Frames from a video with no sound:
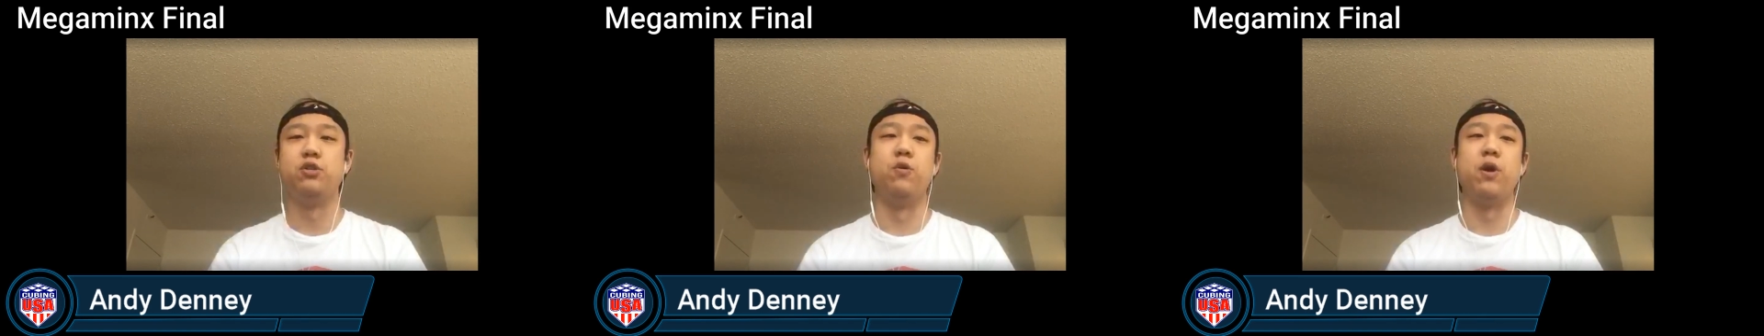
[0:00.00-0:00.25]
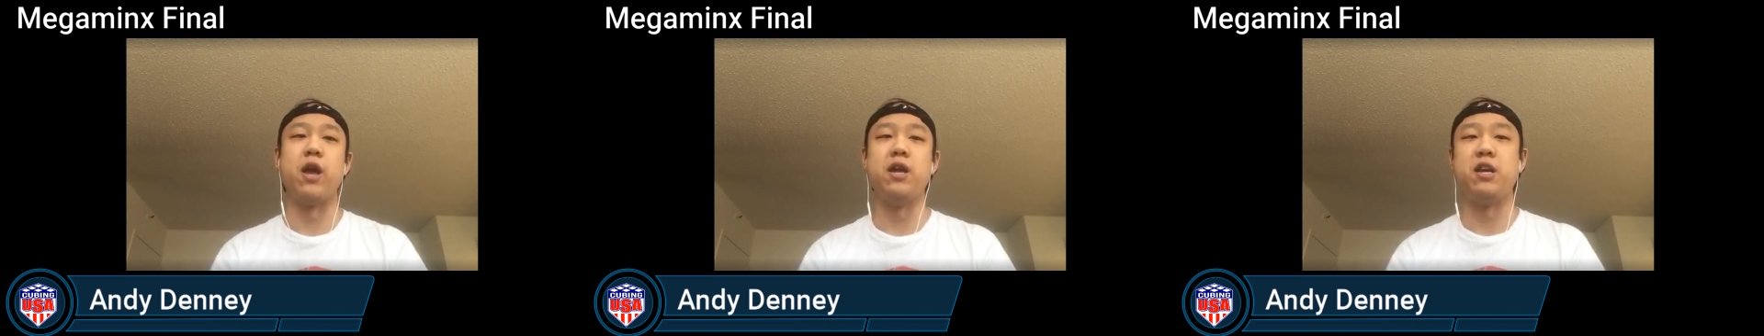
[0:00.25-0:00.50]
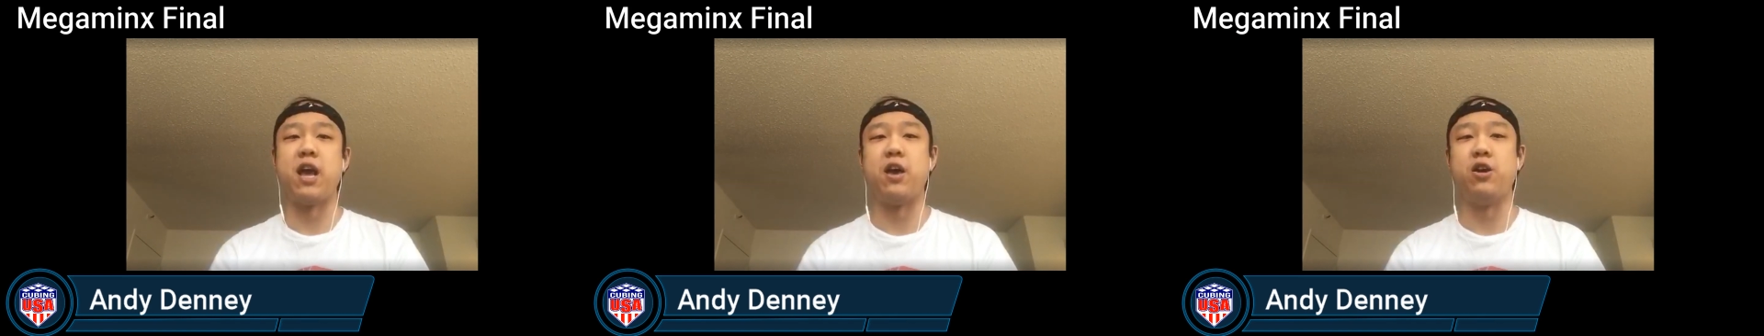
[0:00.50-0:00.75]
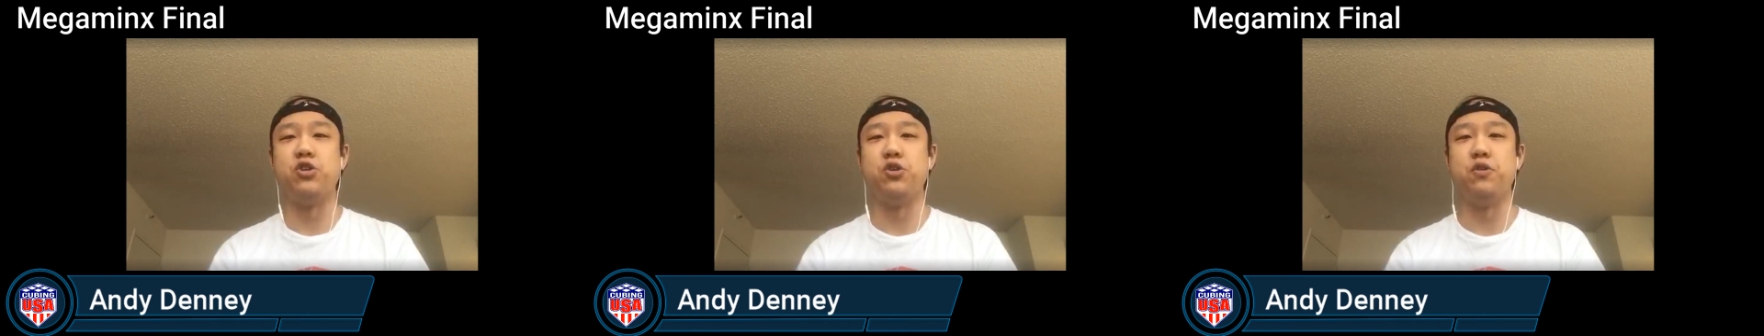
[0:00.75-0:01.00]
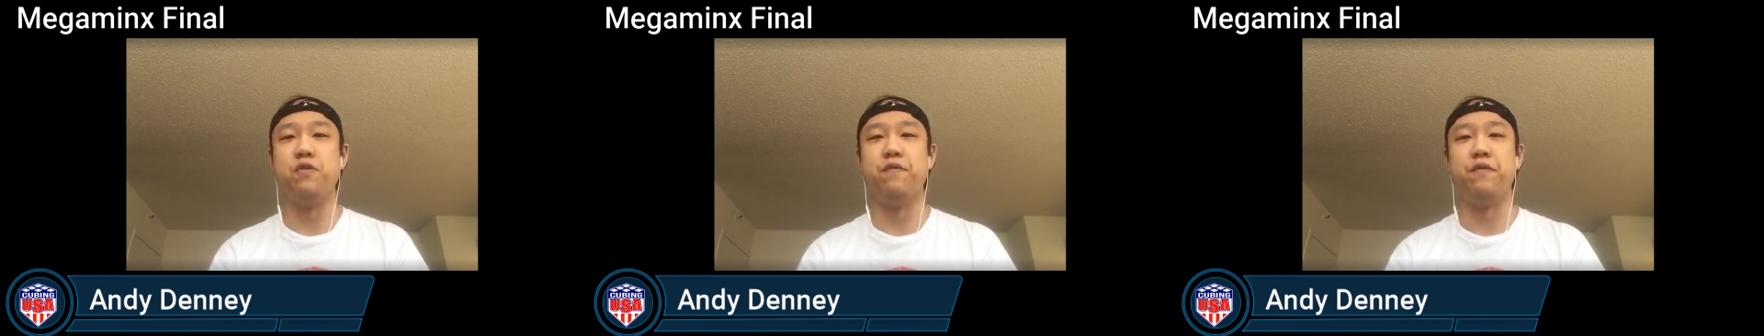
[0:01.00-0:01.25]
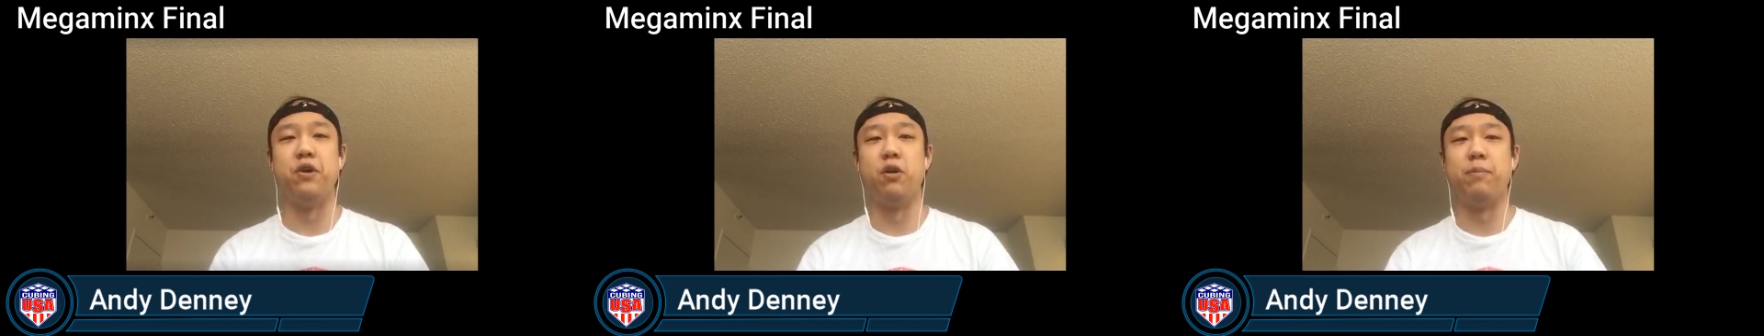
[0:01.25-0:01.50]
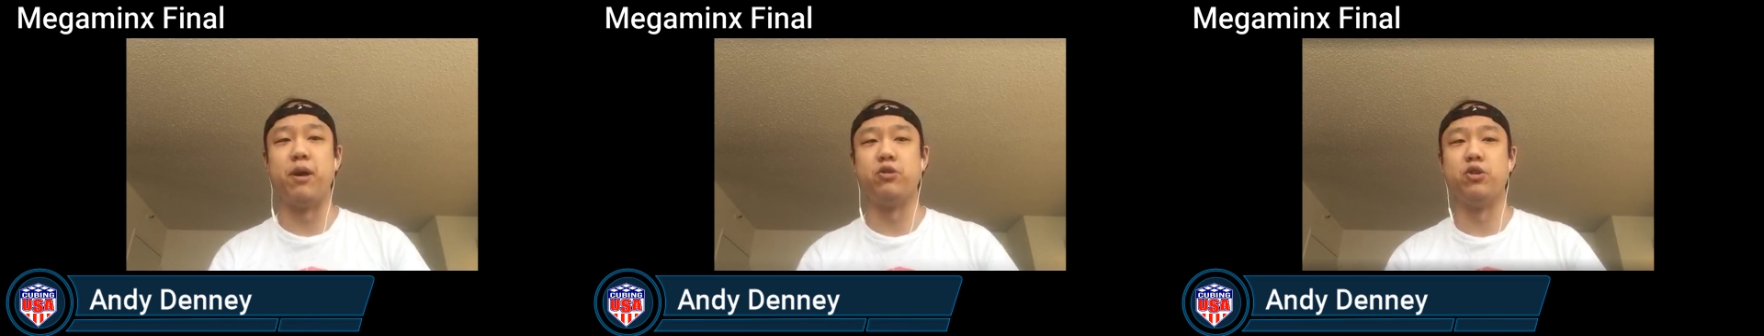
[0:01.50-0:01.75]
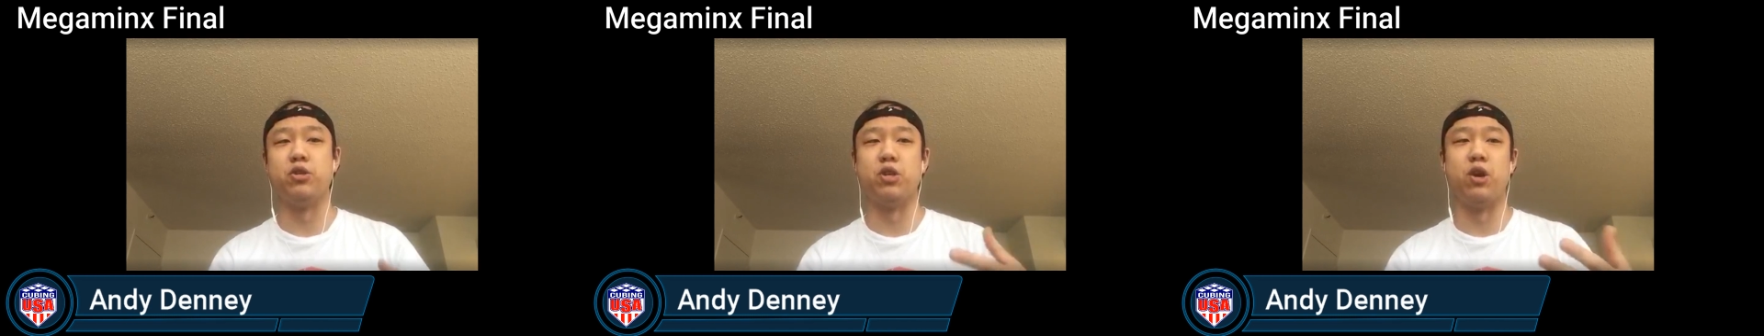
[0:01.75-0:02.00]
So, Andy, how did you feel
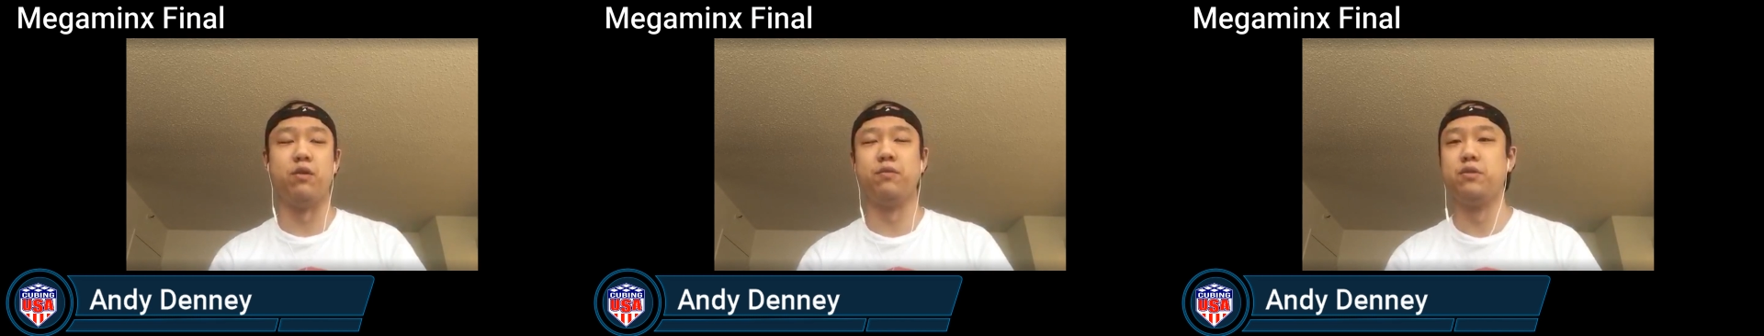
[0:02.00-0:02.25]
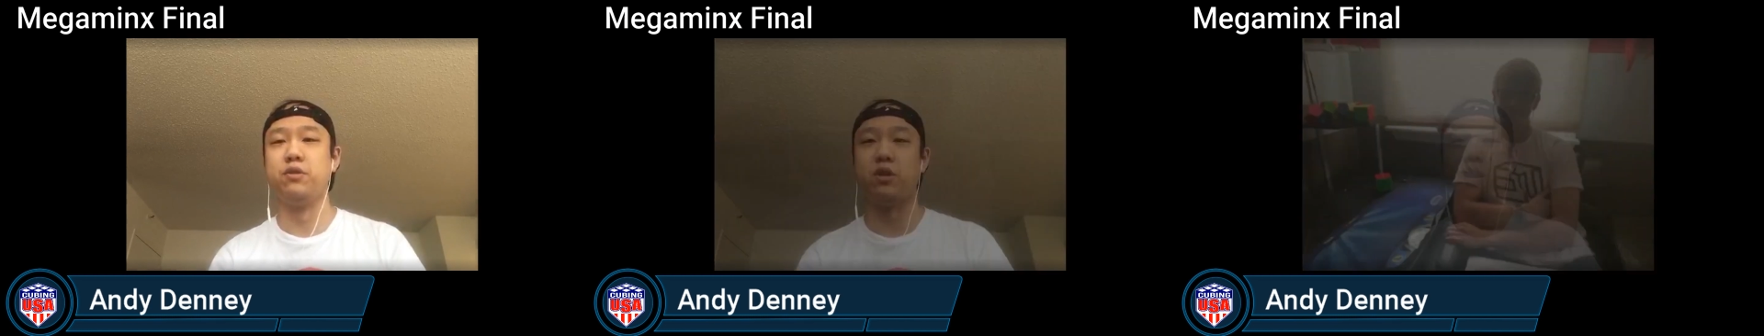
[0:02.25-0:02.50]
about your solves,